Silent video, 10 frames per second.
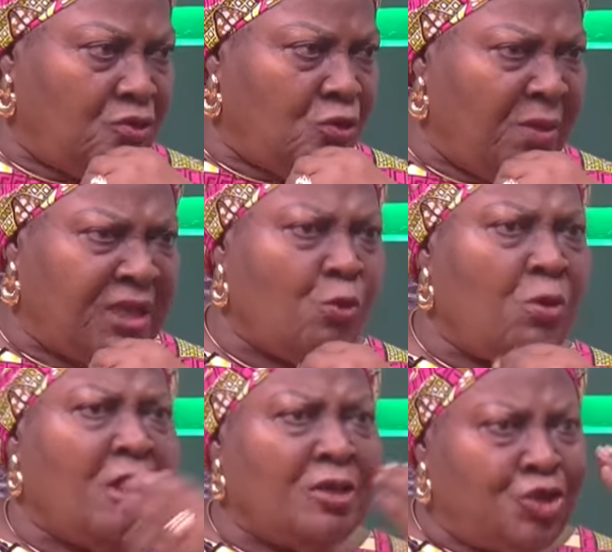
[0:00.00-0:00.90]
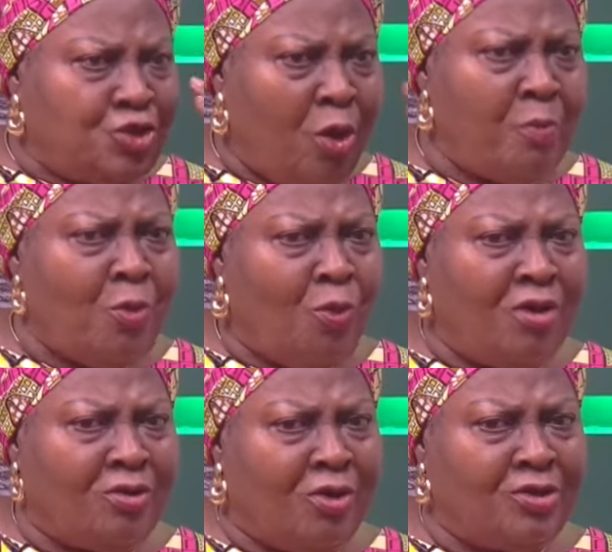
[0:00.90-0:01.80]
Too many. Show me
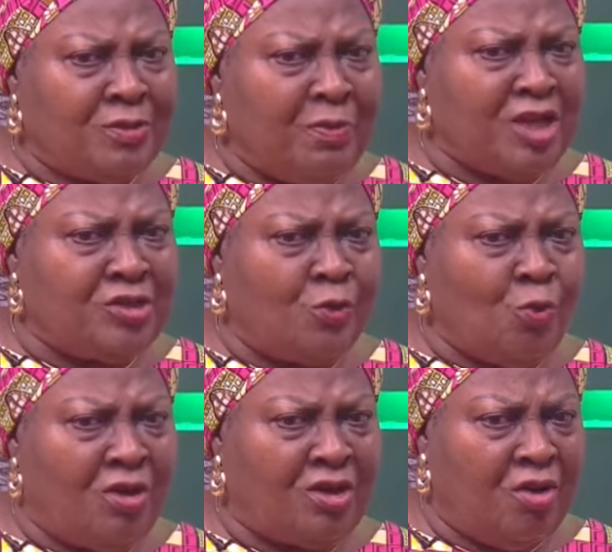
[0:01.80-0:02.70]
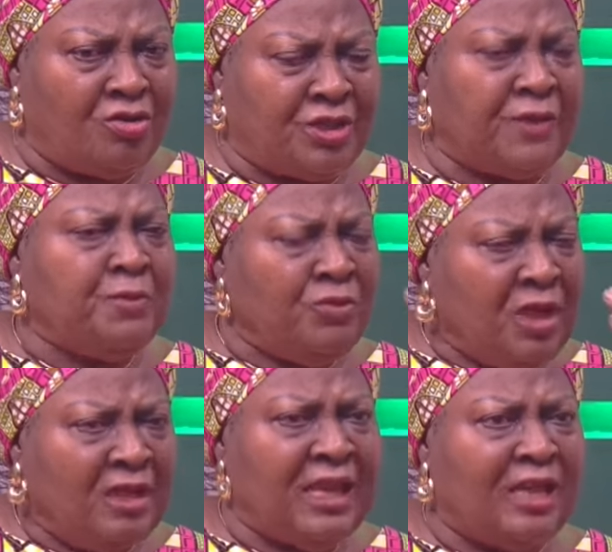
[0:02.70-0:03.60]
one country. Mention one country
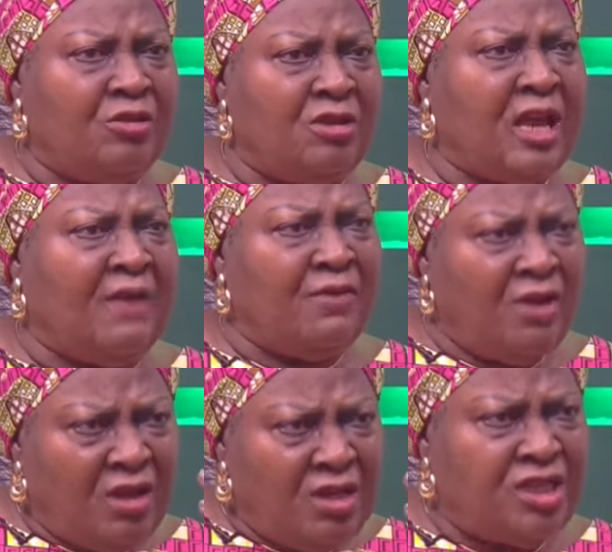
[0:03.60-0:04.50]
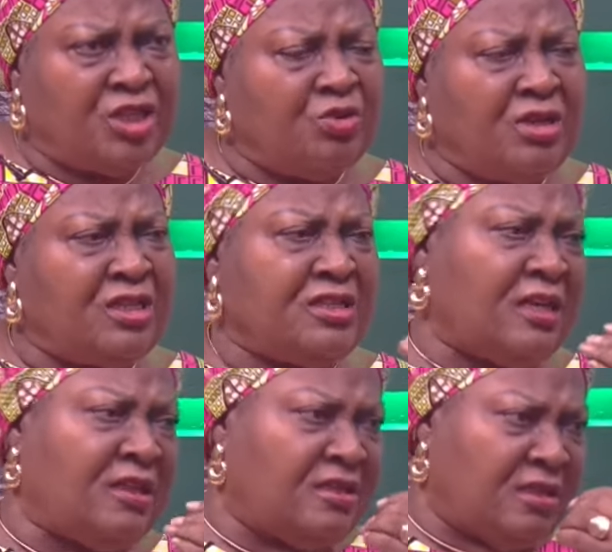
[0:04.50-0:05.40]
that does not have security
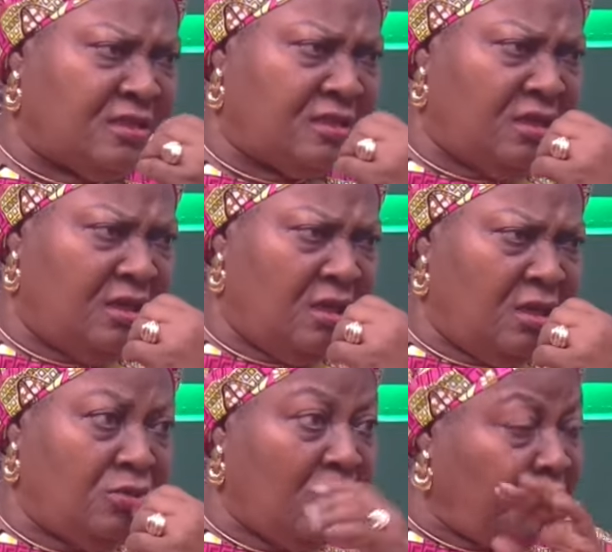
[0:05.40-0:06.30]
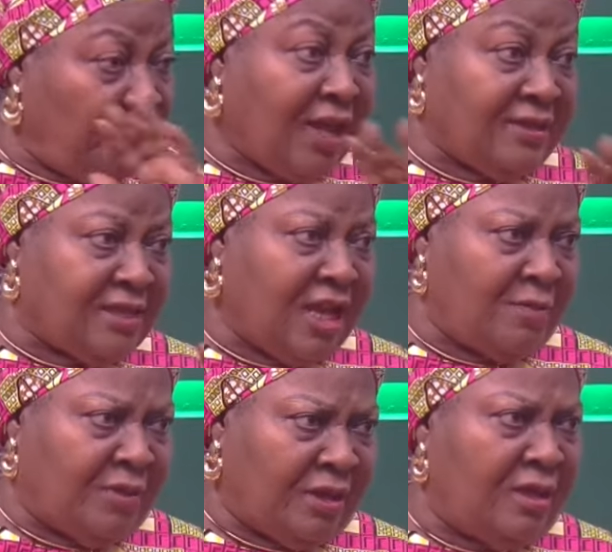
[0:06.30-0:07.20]
challenges. If you can
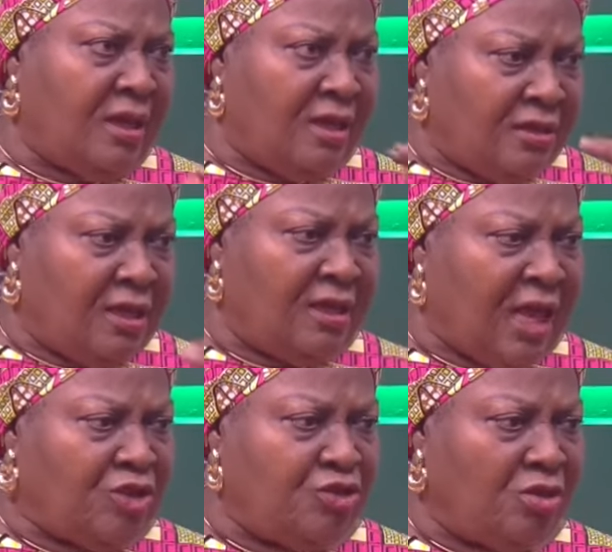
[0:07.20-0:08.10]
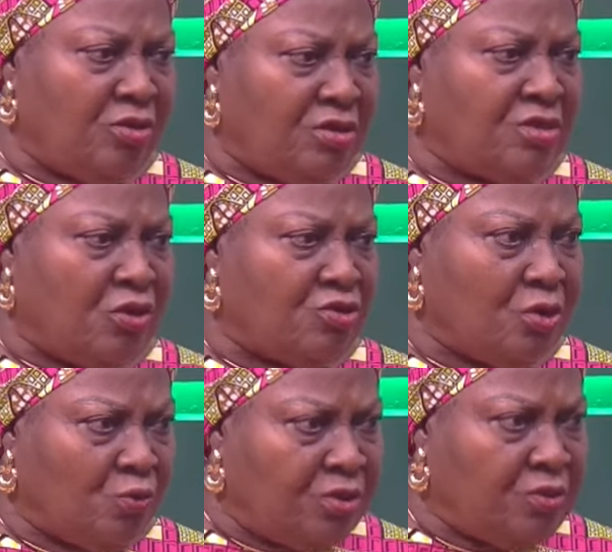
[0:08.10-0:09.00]
tell me, then I join your
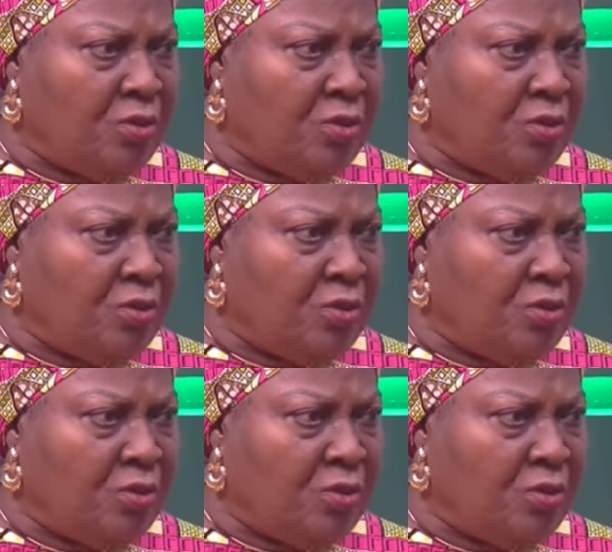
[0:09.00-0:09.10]
discussion with you.